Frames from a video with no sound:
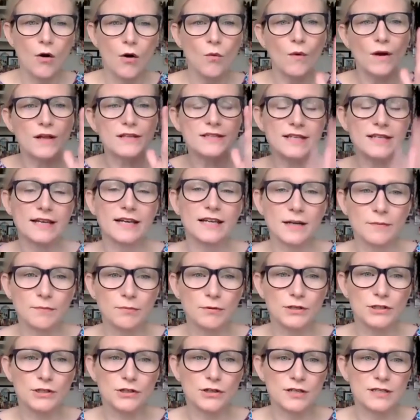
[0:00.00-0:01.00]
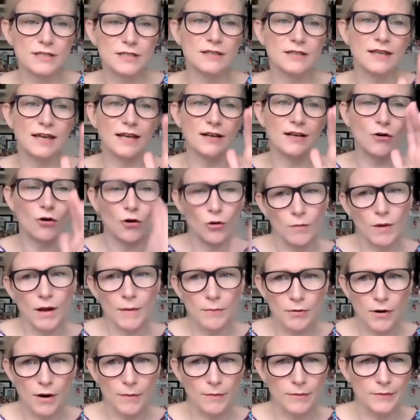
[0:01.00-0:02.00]
once I get a producer, then all my
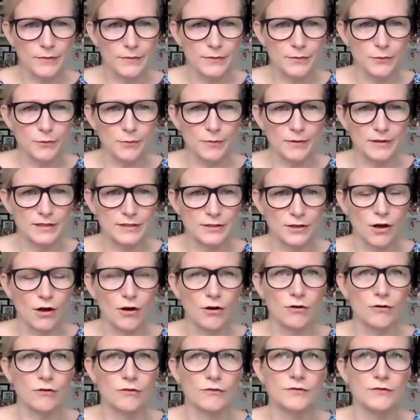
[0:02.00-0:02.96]
problems will be solved.